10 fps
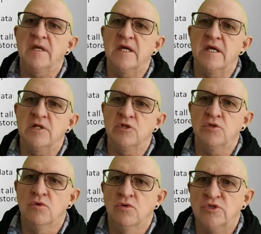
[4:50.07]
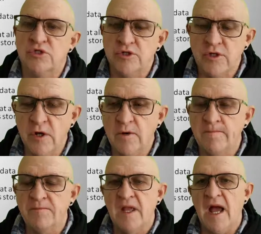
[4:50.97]
in your studio,
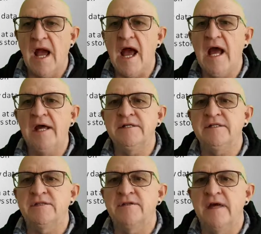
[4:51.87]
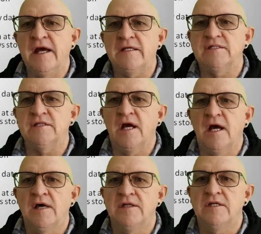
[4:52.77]
and that
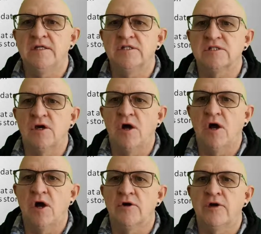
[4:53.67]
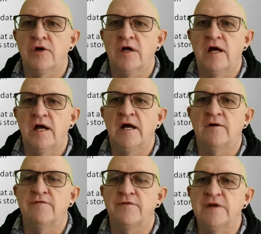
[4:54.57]
these are
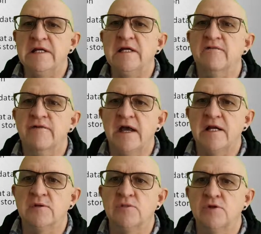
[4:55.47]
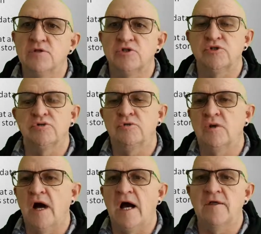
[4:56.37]
freely available
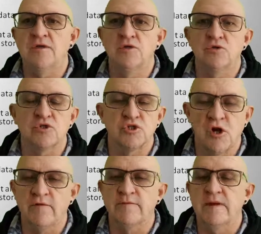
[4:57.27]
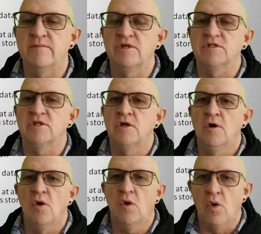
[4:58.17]
to either your staff members
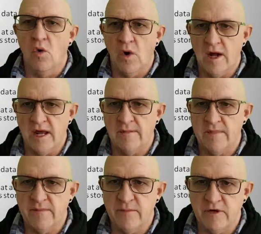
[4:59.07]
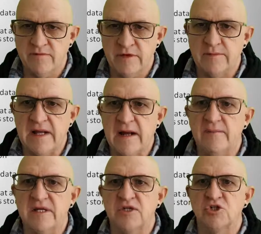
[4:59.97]
or a member of the
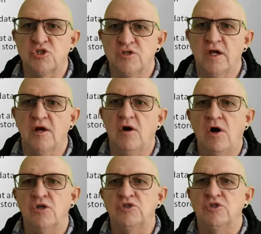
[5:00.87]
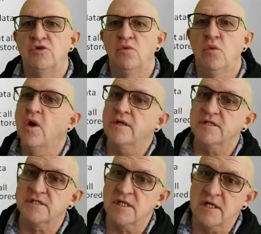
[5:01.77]
public, should they ask you what
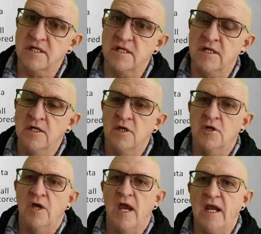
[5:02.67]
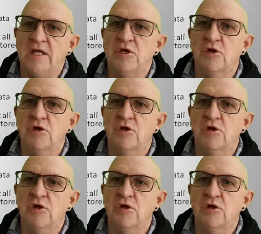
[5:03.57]
is in any